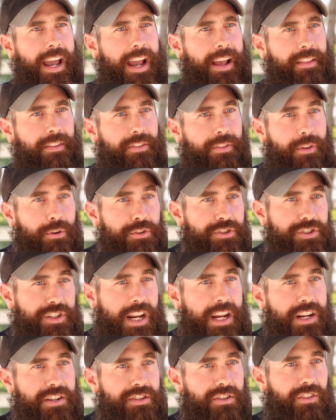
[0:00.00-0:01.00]
And those
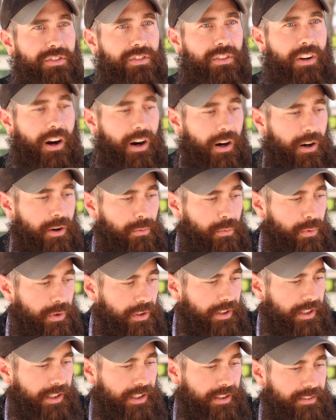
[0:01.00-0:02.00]
changes are
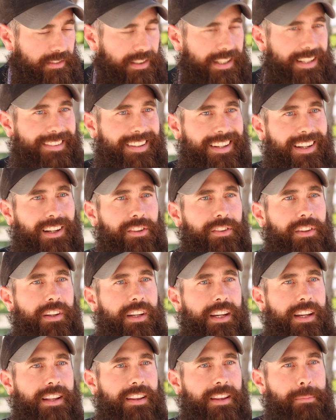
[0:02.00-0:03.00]
really detailed
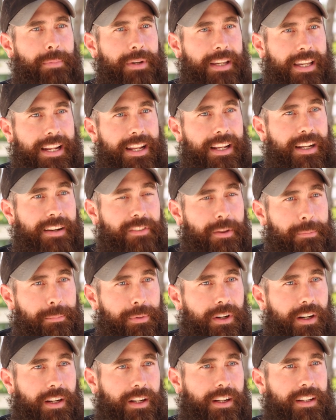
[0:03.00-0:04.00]
in the beginning of the
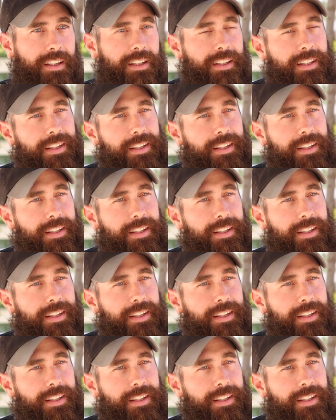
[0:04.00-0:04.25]
book.